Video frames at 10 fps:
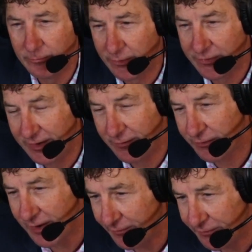
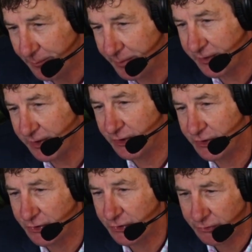receivers have some
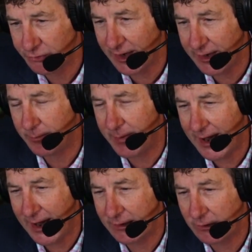potential,
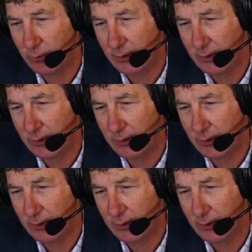tailback,